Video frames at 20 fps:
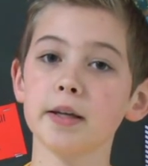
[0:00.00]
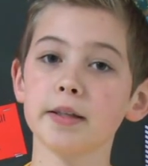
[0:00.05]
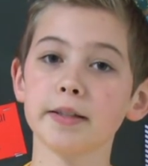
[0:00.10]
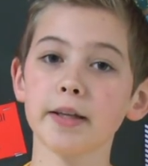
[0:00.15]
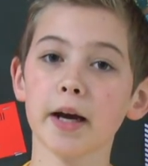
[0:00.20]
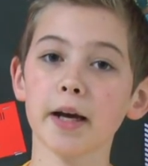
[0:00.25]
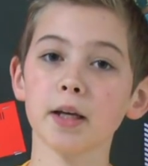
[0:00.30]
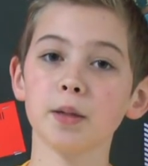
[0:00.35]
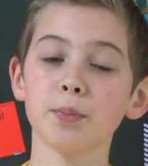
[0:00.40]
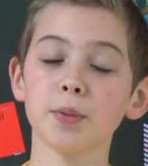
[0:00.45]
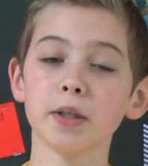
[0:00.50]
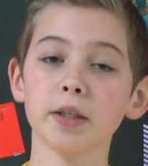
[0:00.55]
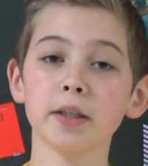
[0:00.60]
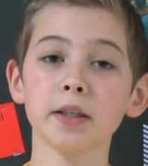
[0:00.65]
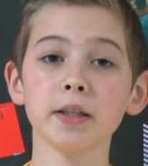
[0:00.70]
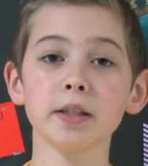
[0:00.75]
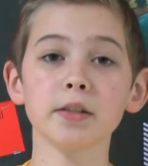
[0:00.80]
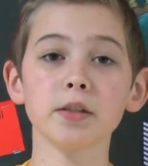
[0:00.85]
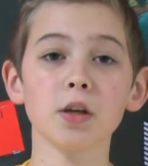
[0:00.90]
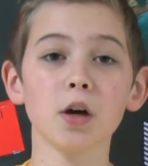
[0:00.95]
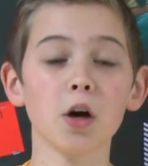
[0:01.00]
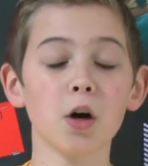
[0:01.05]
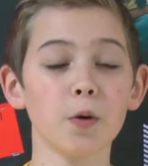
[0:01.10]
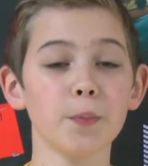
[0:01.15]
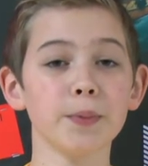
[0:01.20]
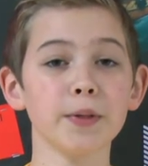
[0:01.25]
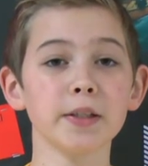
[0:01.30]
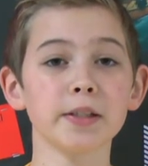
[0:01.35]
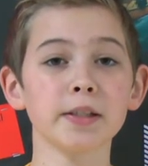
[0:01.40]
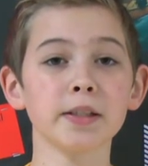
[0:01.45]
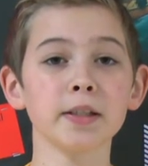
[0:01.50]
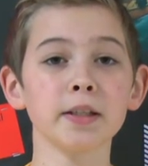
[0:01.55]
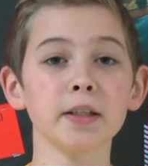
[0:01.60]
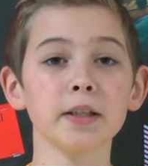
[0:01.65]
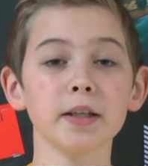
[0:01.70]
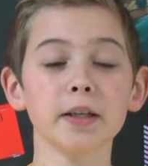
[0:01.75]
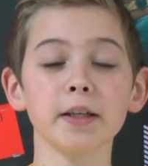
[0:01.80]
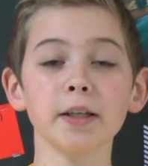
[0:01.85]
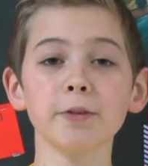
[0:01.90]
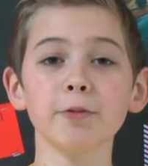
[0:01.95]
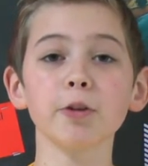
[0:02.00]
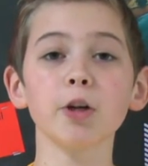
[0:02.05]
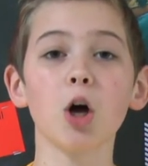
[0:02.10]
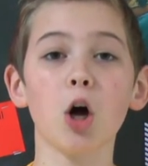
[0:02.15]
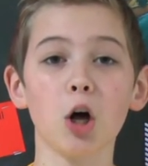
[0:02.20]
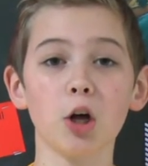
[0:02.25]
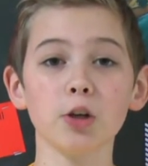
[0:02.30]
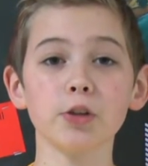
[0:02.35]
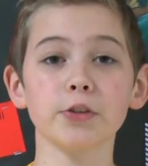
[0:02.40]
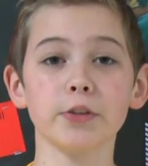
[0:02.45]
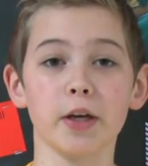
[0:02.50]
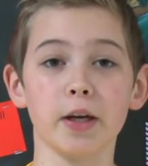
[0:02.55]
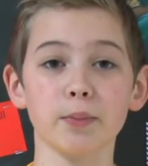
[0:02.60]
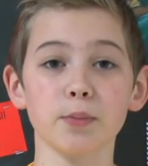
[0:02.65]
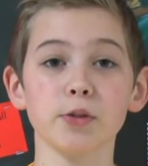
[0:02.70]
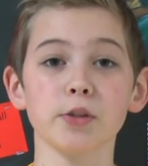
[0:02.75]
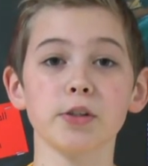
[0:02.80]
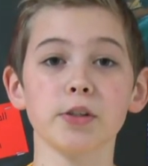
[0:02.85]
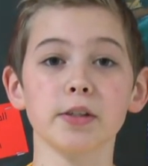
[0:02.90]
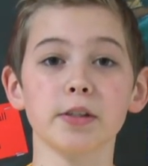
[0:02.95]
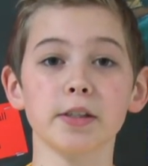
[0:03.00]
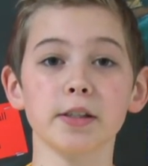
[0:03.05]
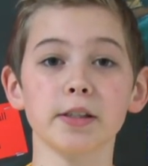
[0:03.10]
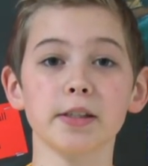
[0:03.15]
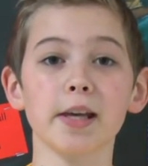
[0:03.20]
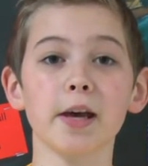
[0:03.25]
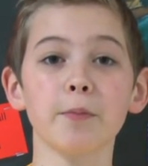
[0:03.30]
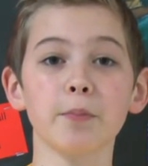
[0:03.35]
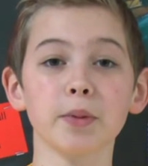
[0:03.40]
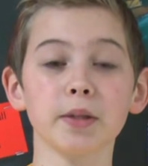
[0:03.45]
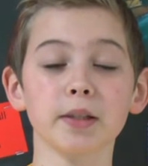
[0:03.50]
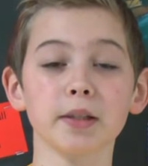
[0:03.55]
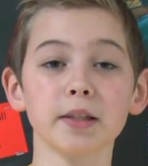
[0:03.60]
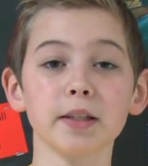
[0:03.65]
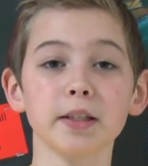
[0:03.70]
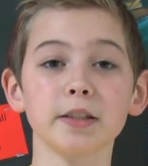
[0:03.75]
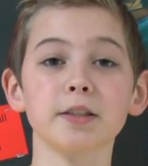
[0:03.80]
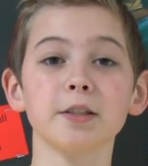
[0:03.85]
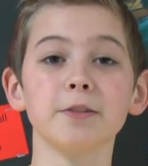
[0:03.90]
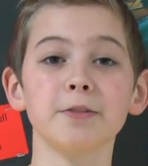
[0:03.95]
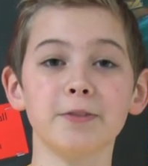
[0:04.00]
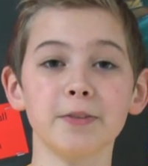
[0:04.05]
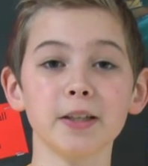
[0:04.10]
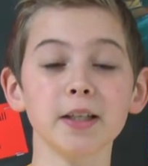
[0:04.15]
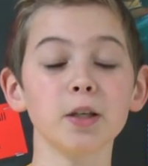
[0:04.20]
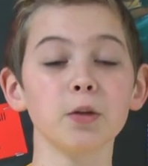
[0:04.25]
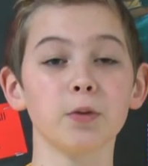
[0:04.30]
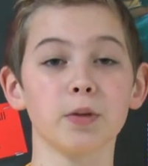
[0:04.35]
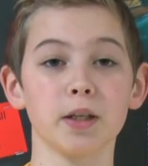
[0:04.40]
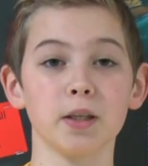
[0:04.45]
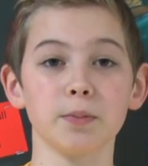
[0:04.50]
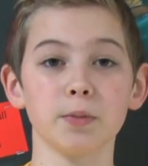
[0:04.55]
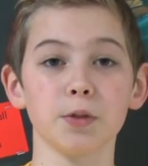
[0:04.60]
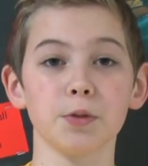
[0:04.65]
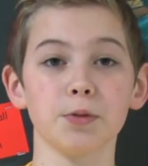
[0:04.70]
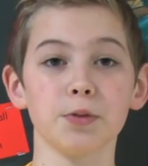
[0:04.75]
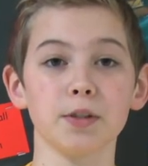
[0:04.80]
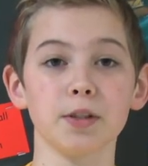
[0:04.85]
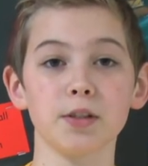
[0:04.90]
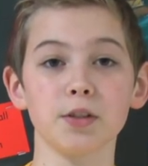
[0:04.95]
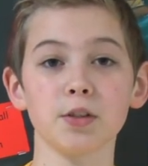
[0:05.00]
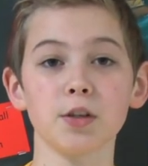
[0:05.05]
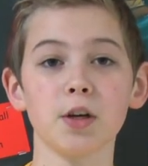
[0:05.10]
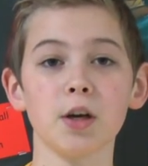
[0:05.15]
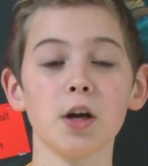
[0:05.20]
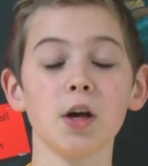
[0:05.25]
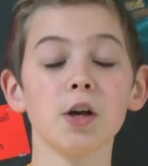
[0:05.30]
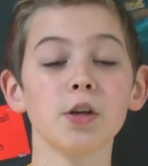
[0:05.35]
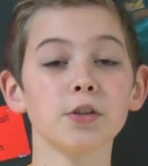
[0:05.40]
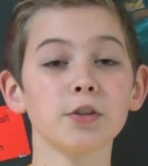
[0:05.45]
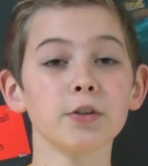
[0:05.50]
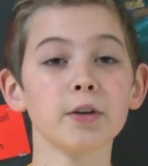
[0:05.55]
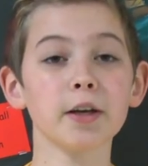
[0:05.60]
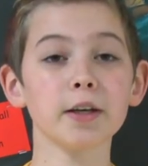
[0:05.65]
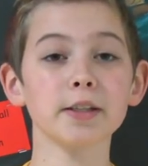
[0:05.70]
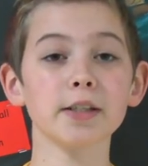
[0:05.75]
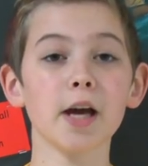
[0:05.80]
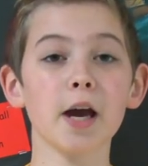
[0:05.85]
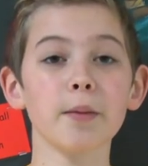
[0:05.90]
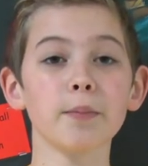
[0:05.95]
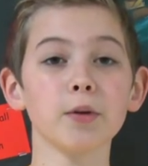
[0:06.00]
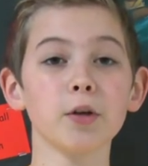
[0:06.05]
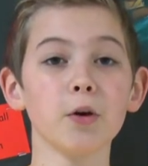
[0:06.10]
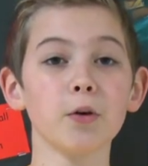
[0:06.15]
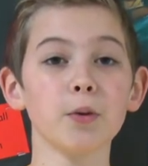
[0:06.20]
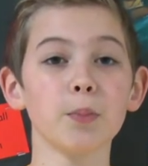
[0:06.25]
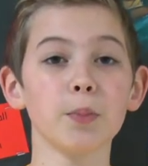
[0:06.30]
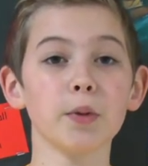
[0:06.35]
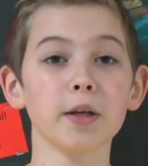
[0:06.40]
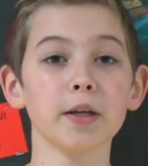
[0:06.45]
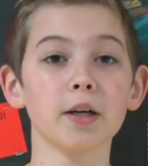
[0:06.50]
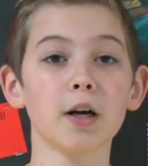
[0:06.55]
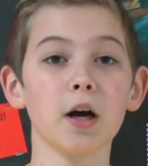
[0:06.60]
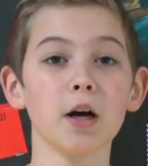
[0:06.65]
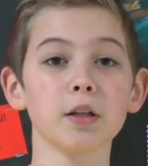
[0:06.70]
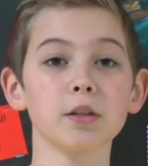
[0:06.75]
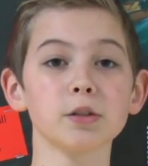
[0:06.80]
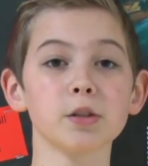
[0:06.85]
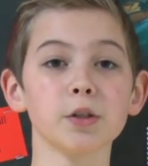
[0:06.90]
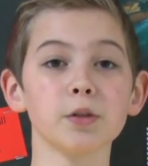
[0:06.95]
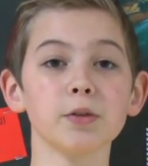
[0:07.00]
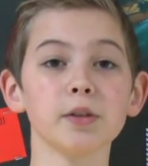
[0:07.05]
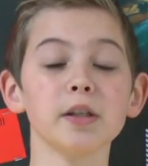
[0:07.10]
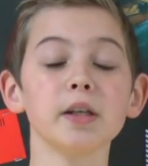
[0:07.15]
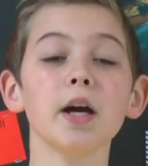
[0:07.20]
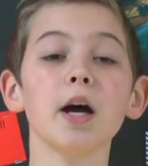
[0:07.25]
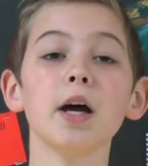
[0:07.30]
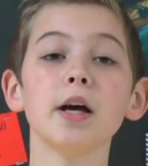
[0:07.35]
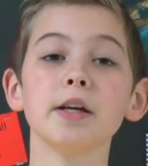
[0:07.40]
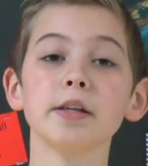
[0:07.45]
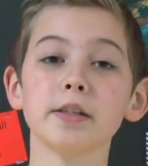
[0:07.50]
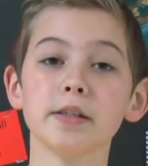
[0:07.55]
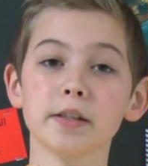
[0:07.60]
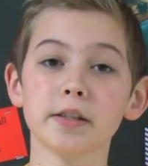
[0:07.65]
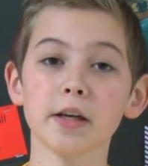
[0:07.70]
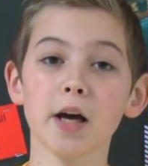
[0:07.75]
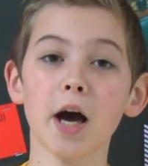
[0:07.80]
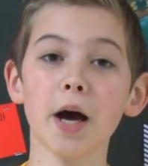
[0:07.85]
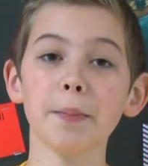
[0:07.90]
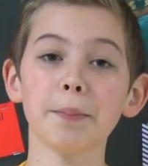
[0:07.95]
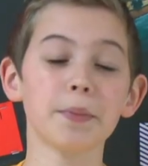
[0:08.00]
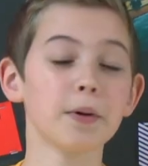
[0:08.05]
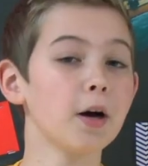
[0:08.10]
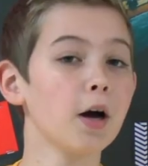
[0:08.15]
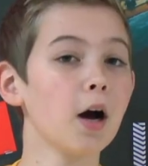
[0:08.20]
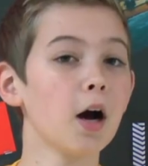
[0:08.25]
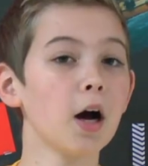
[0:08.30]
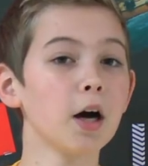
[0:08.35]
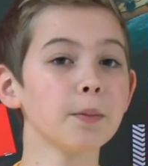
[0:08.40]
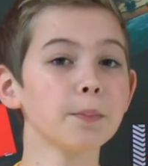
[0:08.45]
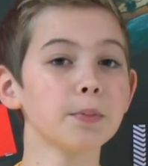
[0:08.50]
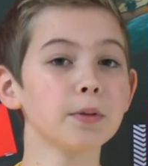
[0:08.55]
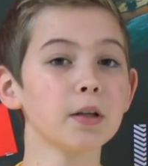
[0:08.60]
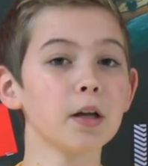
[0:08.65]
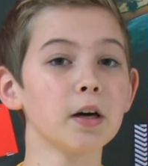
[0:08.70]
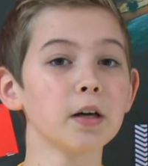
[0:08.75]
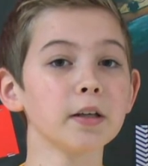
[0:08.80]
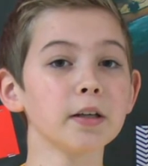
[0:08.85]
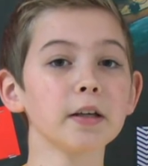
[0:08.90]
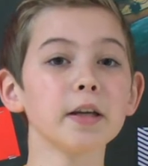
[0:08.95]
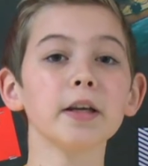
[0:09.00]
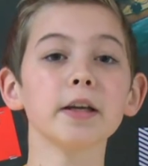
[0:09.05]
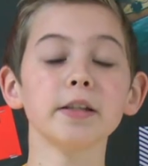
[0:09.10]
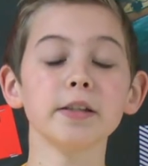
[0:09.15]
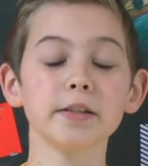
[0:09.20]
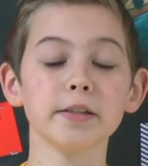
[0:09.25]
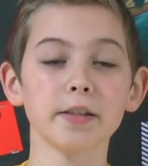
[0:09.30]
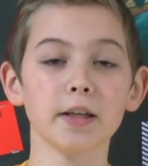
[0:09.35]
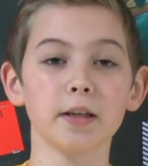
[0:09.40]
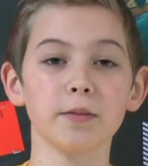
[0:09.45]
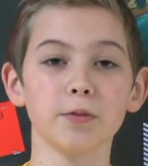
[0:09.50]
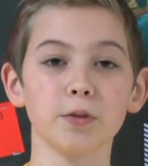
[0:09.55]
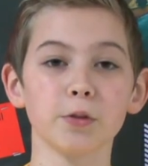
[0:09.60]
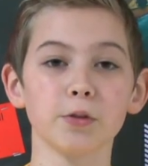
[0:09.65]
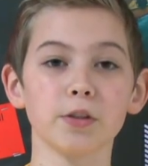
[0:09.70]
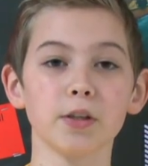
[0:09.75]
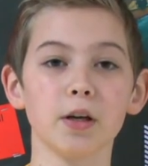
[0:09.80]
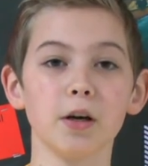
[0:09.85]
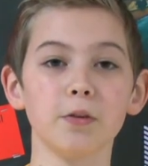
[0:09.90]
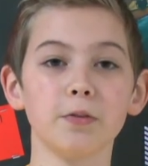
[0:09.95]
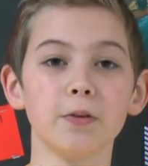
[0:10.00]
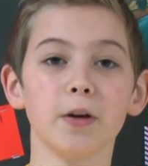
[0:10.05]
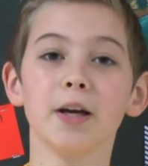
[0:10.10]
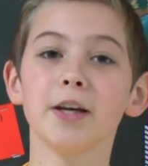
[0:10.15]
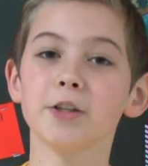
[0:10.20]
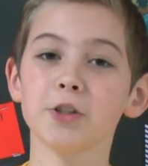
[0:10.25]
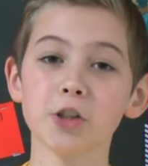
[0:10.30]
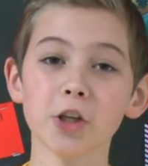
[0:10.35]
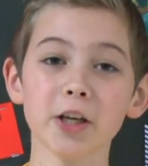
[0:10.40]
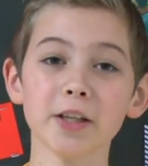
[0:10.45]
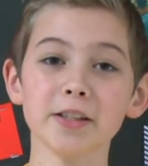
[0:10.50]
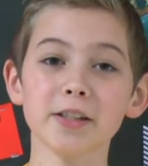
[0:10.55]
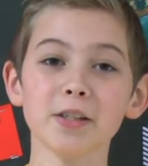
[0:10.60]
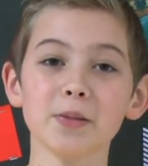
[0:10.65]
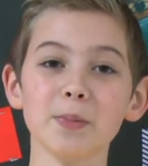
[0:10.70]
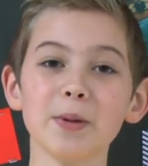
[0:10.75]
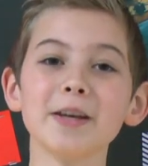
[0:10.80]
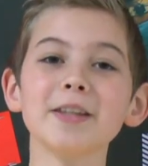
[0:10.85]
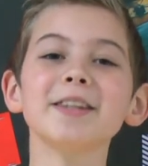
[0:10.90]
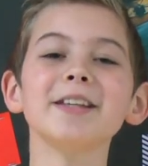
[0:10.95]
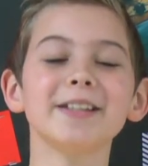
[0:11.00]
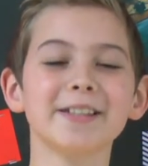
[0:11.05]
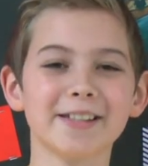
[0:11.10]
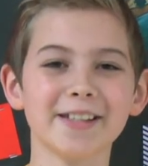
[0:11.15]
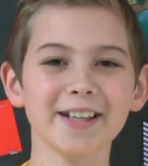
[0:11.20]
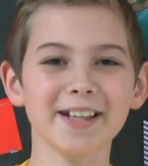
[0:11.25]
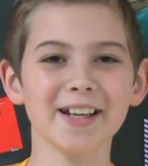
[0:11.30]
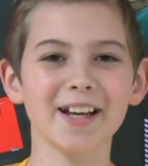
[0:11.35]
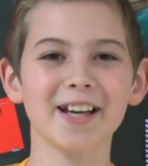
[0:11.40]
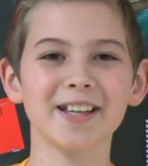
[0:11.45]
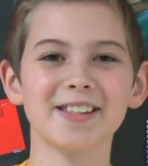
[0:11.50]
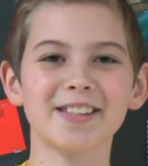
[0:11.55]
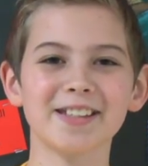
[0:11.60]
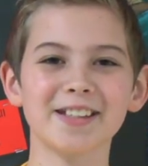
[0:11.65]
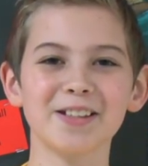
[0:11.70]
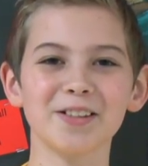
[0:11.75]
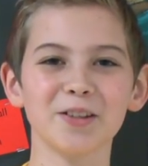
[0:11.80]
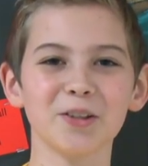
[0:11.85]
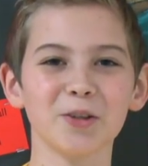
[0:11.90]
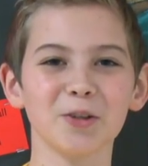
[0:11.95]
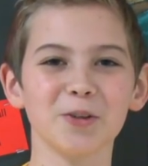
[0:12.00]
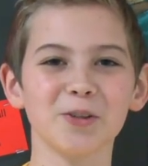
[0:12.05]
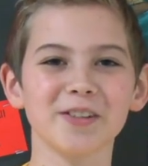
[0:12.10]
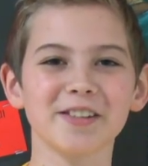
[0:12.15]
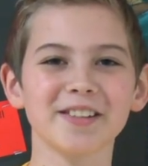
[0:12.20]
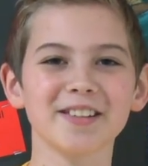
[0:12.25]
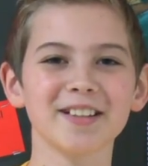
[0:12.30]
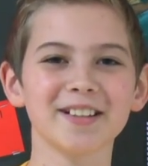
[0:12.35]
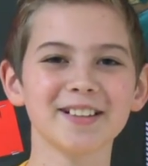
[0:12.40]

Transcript: Diabetes, obesity, and even Alzheimer's disease have been linked to video game usage. So next time you go to play Call of Duty, stop, unplug, and save yourself. Jayden Smith, TSC News.